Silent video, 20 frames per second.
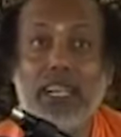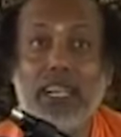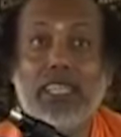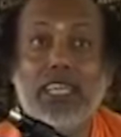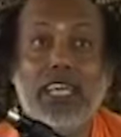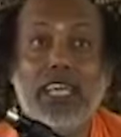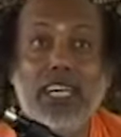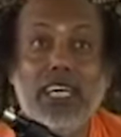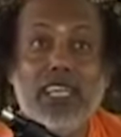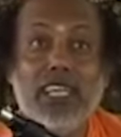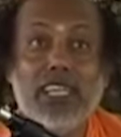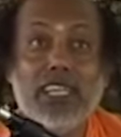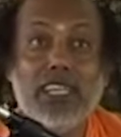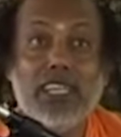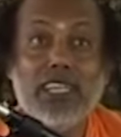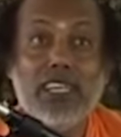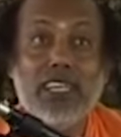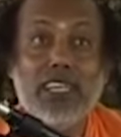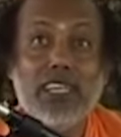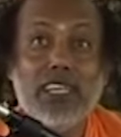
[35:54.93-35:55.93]
and the
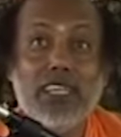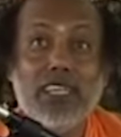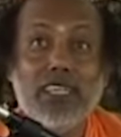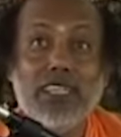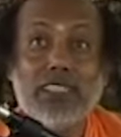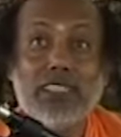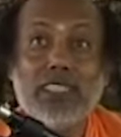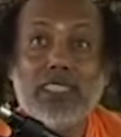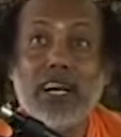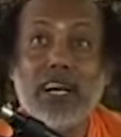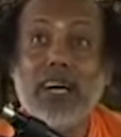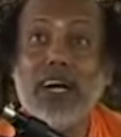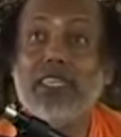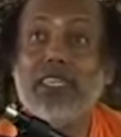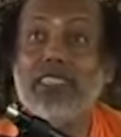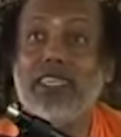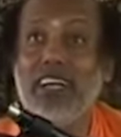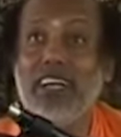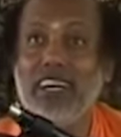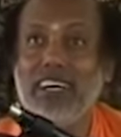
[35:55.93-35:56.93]

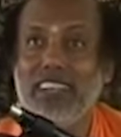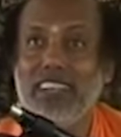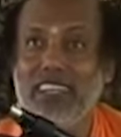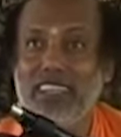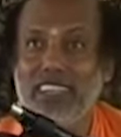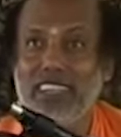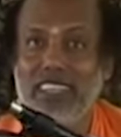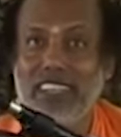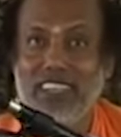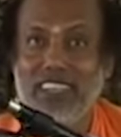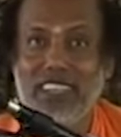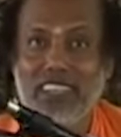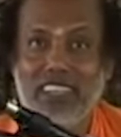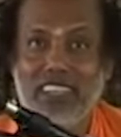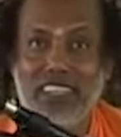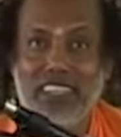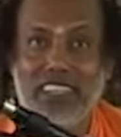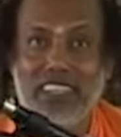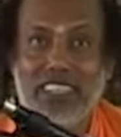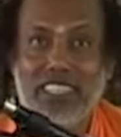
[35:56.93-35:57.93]
Sahaja.
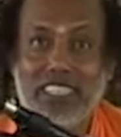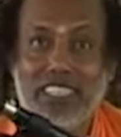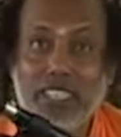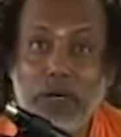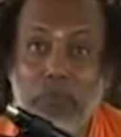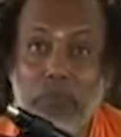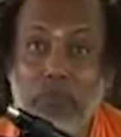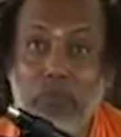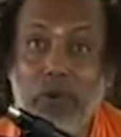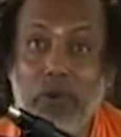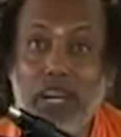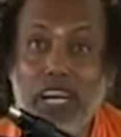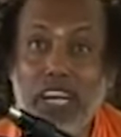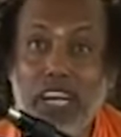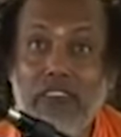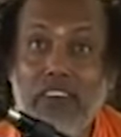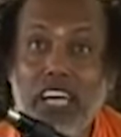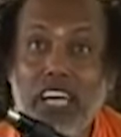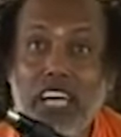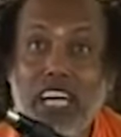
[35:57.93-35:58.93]
Simple
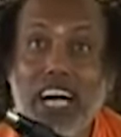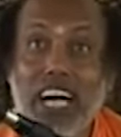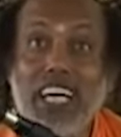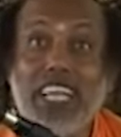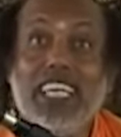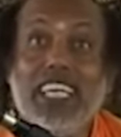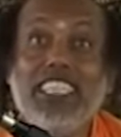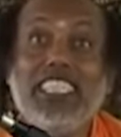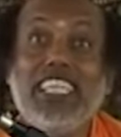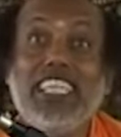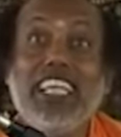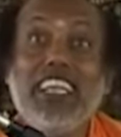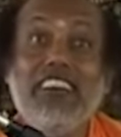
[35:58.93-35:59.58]
living and easy